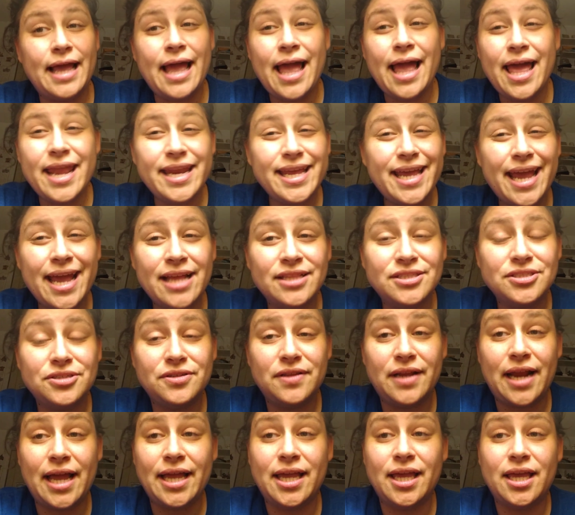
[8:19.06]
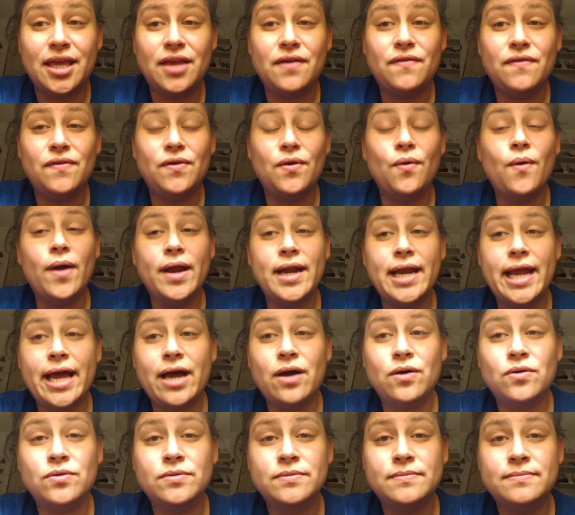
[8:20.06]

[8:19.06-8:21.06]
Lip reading: any answer that I could give you right now